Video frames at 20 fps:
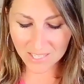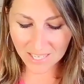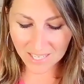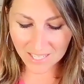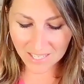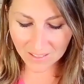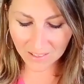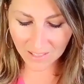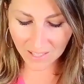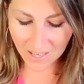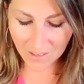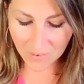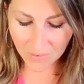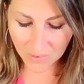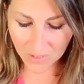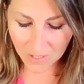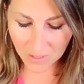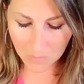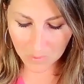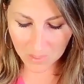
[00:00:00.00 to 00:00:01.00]
any
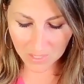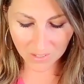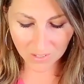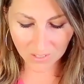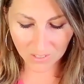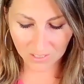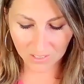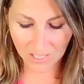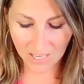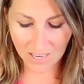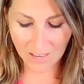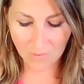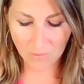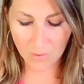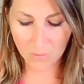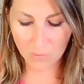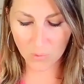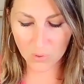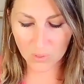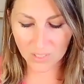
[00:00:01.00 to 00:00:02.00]
life can be a good life
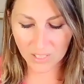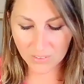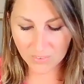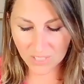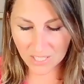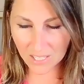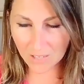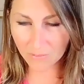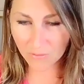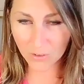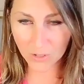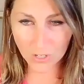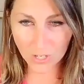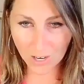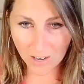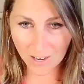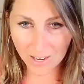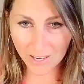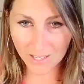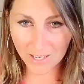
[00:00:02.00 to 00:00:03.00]
if we're living it for
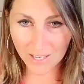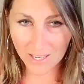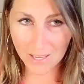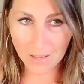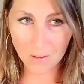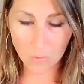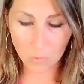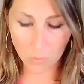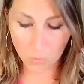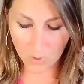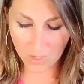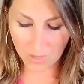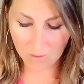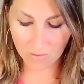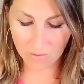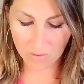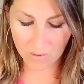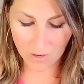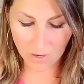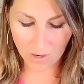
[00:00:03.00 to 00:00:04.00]
God and
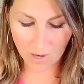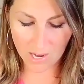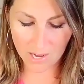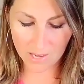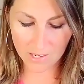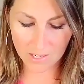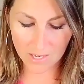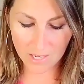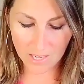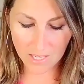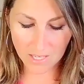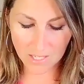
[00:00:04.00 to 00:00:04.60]
with God.